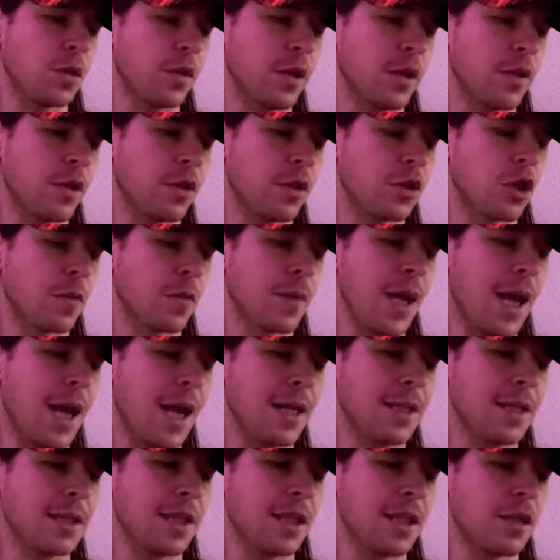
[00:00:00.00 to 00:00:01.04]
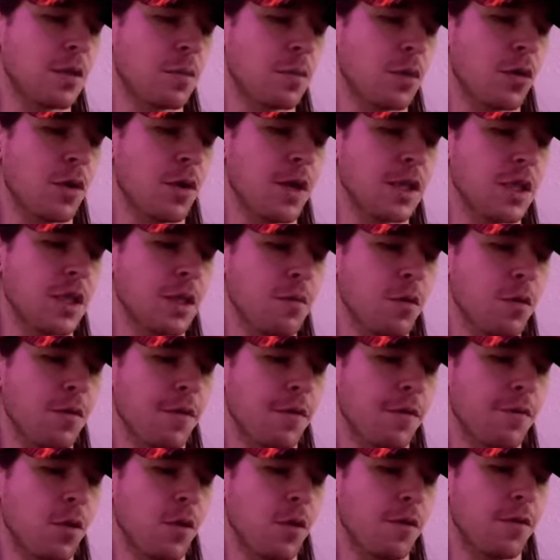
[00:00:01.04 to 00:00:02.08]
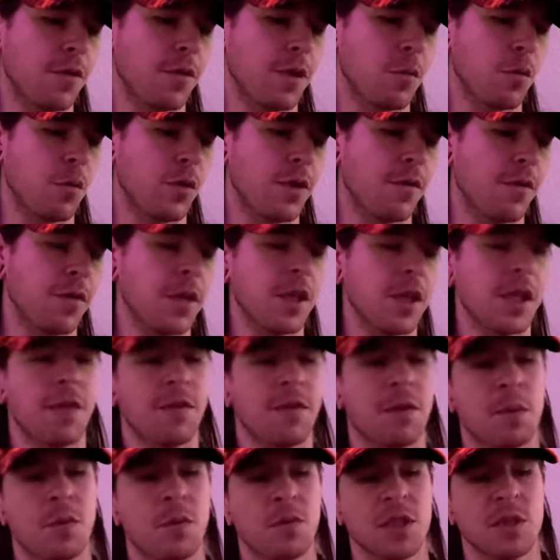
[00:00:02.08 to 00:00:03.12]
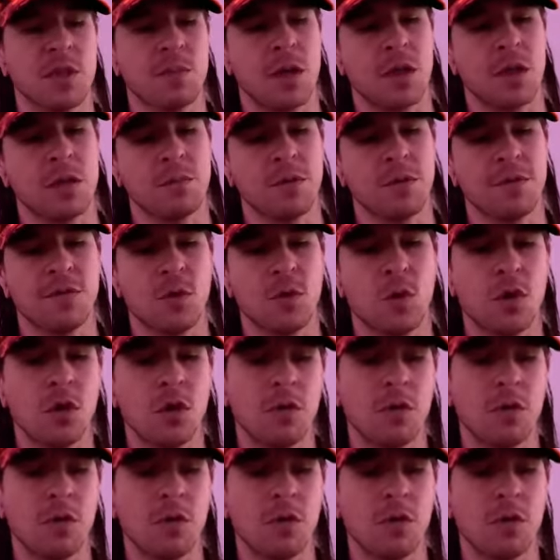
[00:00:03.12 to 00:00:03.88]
They show me as things are progressing and moving forward for them with everything they have to be responsible for,